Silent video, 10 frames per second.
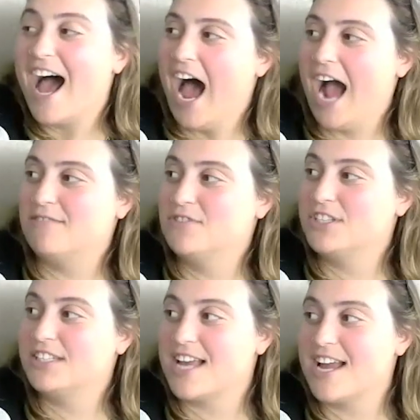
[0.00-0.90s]
I'm
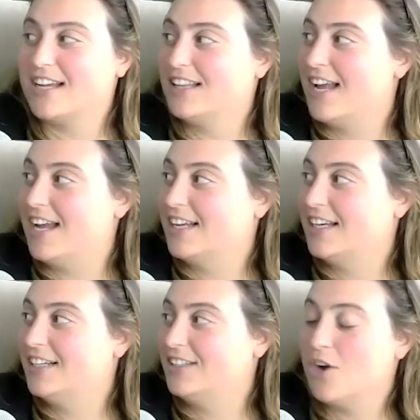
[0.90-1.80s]
just saying, like,
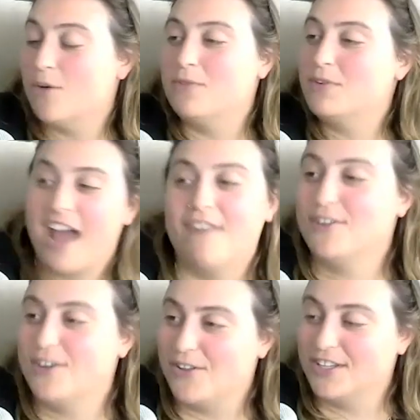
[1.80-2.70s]
nobody would ever
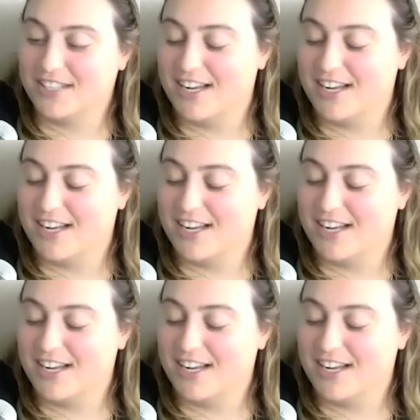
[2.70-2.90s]
know this,